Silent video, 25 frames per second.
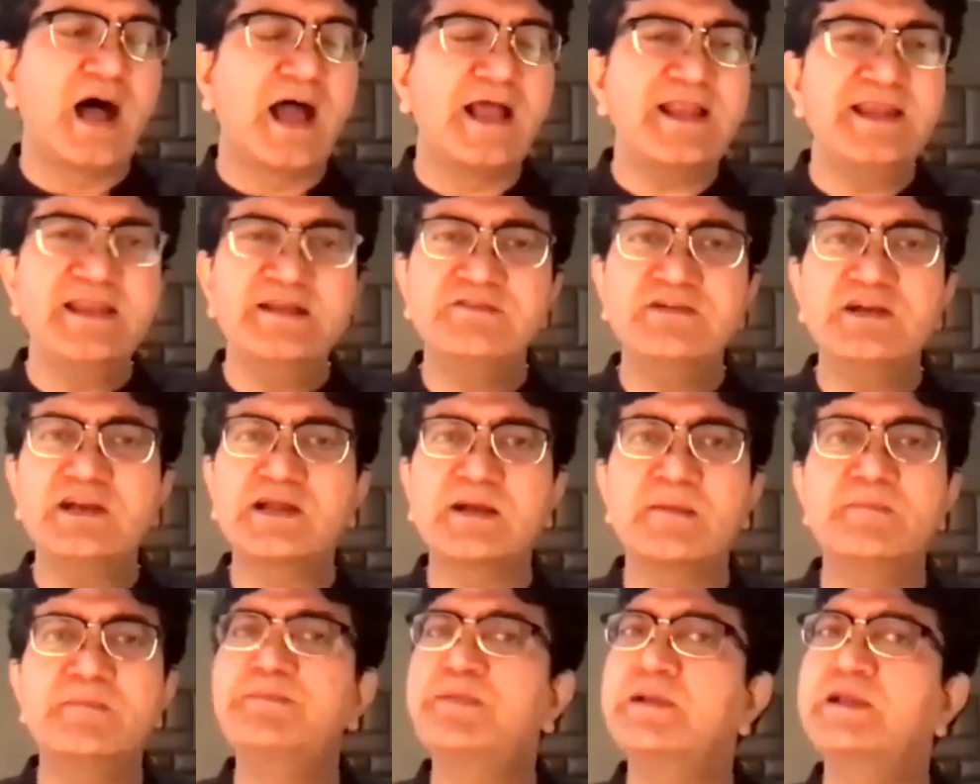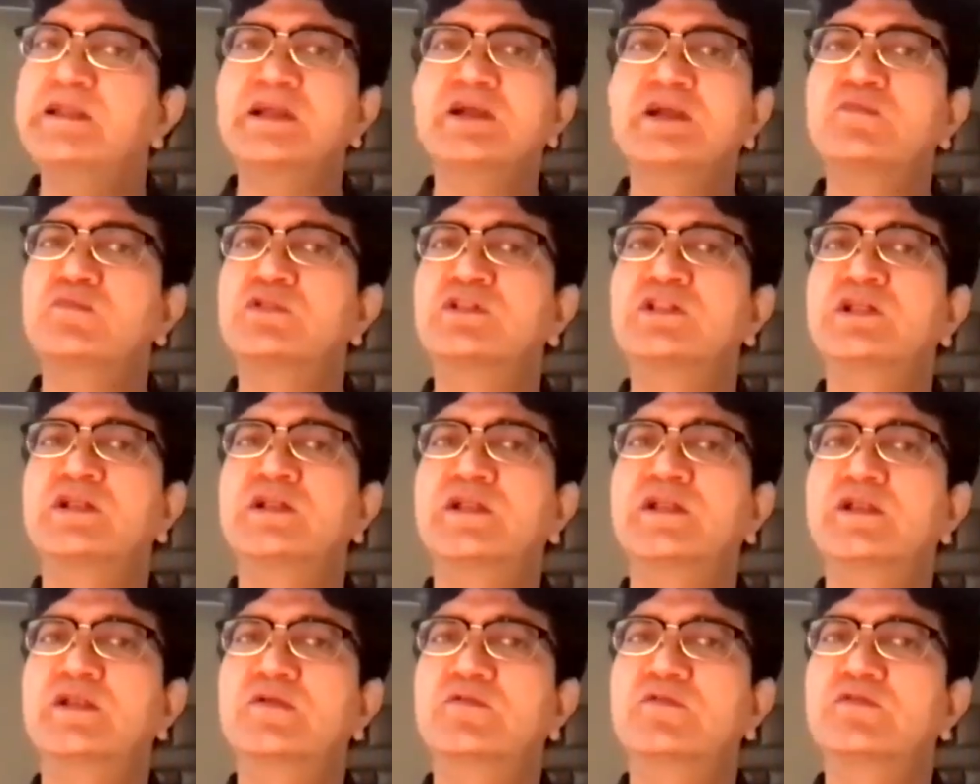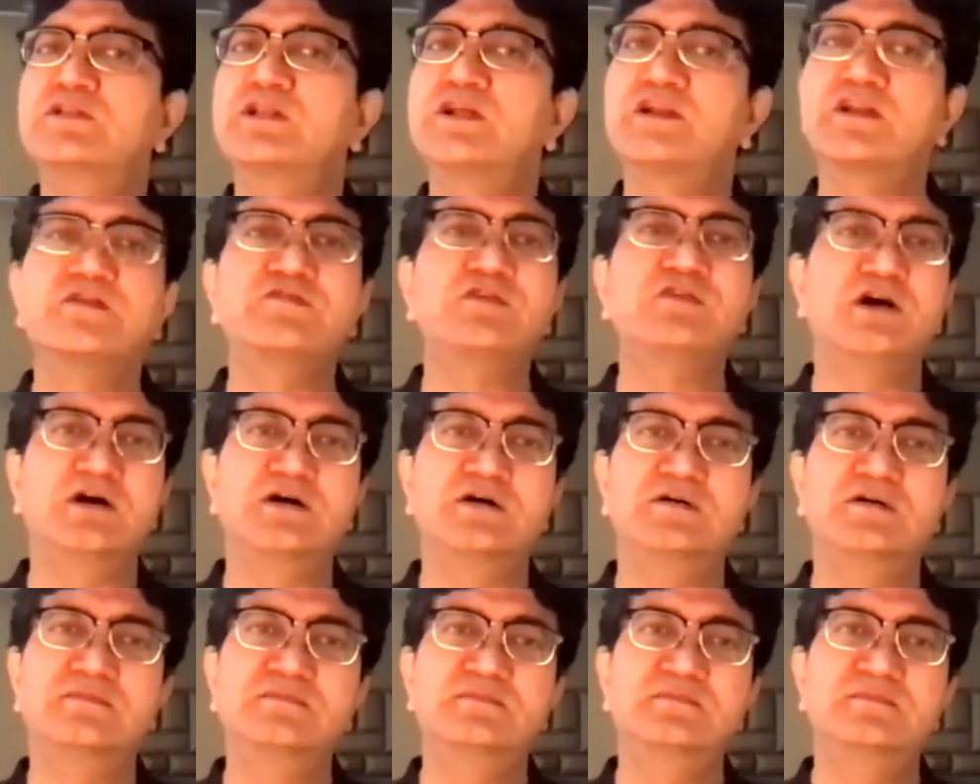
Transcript: I never competed with the river.